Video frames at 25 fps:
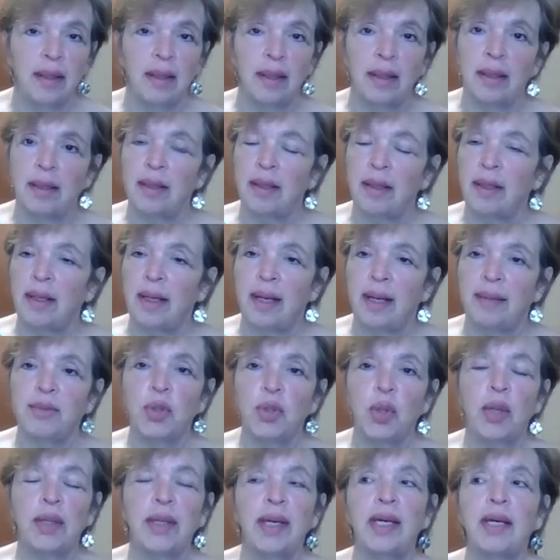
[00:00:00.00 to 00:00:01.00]
Okay.
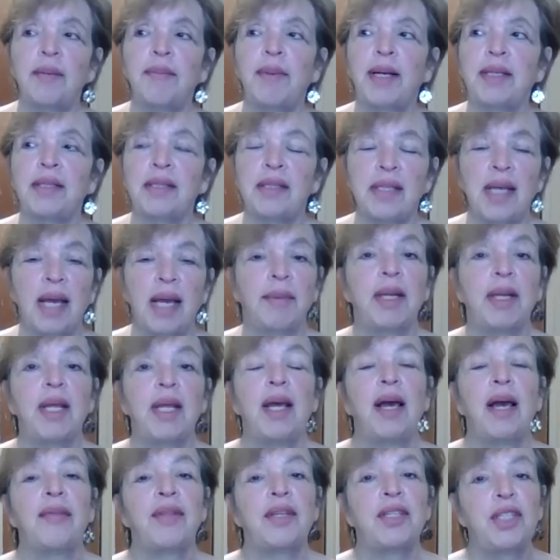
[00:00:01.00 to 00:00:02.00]
Talking about Stayman.
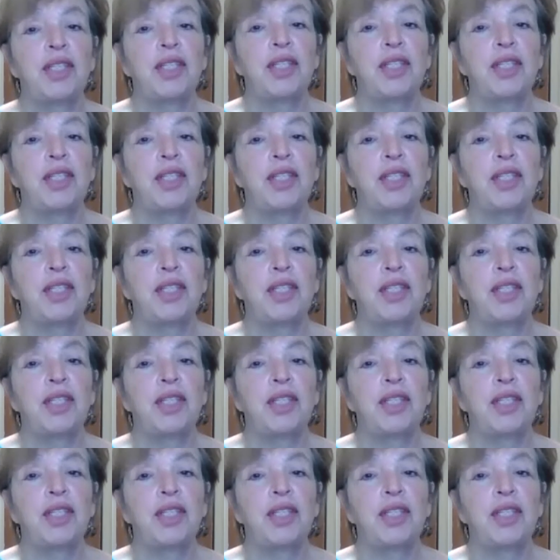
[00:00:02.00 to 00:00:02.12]
The